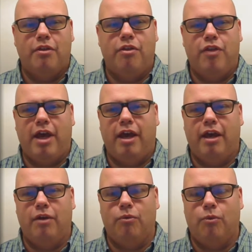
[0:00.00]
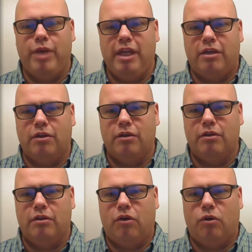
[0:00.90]
that we
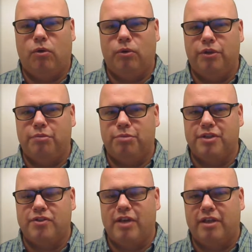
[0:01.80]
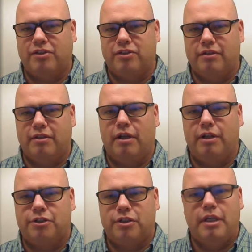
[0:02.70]
could hold and possess and
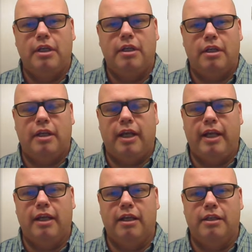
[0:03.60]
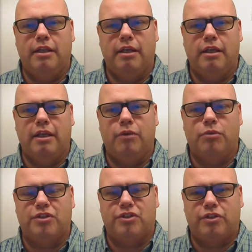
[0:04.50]
touch. And it
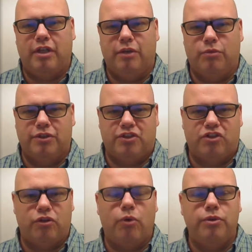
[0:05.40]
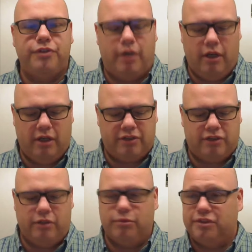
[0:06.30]
was sold to us
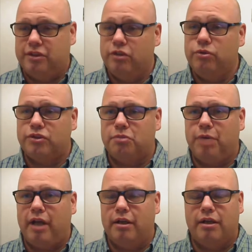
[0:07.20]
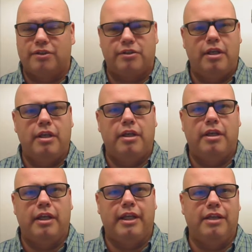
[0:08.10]
and it was used by us
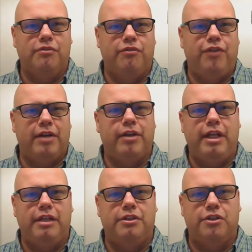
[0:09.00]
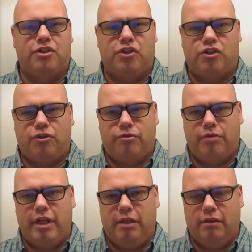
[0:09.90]
in very
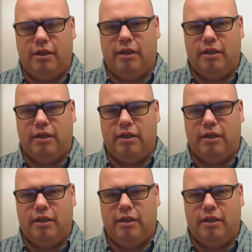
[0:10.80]
discrete